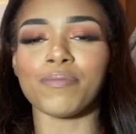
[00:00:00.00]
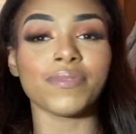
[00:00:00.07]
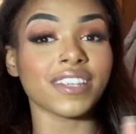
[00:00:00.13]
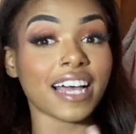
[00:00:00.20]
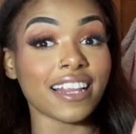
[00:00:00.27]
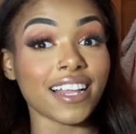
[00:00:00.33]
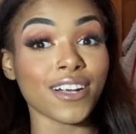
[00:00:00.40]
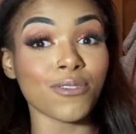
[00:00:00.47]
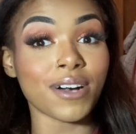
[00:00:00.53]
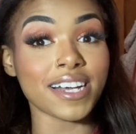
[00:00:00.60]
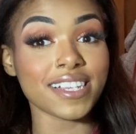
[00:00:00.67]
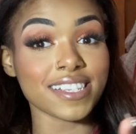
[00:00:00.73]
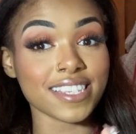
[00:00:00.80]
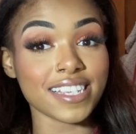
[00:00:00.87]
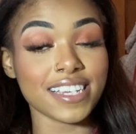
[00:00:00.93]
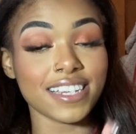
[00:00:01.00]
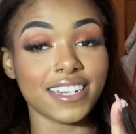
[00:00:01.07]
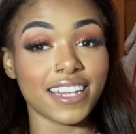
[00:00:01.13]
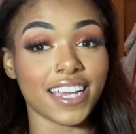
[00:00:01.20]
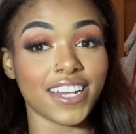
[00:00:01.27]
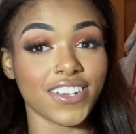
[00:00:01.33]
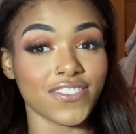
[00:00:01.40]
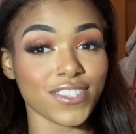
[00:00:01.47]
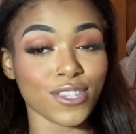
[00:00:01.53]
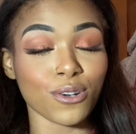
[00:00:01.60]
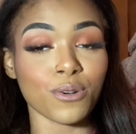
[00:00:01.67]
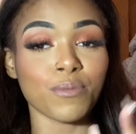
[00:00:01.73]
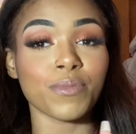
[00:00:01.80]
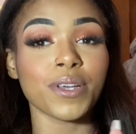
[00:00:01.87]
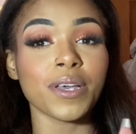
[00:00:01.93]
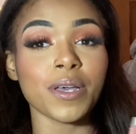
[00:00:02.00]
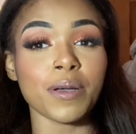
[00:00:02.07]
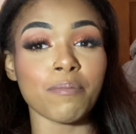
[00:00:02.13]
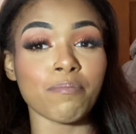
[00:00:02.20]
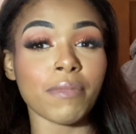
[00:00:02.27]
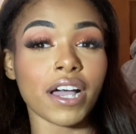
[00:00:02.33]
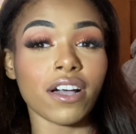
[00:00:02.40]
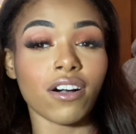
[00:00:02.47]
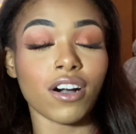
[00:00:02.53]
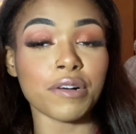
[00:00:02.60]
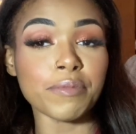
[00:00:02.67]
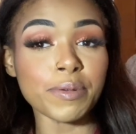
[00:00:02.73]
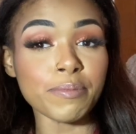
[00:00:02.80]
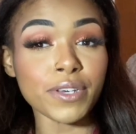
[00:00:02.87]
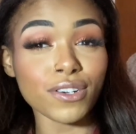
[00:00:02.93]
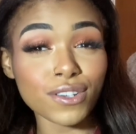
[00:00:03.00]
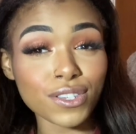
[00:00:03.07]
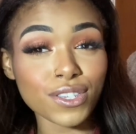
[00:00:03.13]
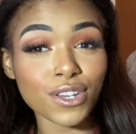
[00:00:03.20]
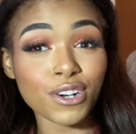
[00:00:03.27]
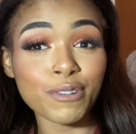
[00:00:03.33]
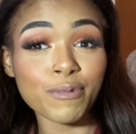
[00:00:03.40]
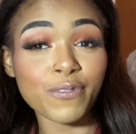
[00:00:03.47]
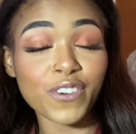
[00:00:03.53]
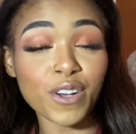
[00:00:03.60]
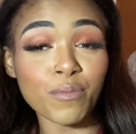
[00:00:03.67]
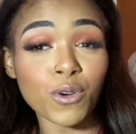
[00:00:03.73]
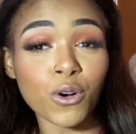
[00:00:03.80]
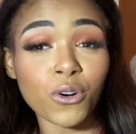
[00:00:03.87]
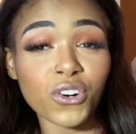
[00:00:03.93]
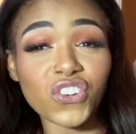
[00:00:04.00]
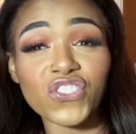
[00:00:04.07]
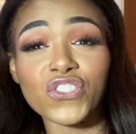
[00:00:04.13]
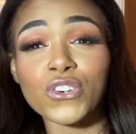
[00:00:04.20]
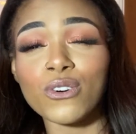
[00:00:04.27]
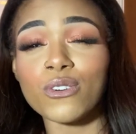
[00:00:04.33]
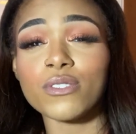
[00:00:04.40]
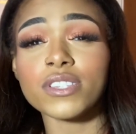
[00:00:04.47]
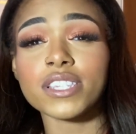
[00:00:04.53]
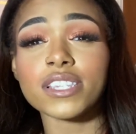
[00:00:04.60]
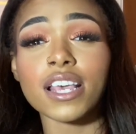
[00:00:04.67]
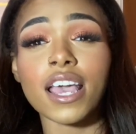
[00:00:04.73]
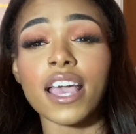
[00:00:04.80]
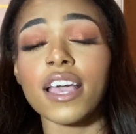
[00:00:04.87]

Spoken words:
lilac white tea native soap, my almond milk soap from Whole Foods,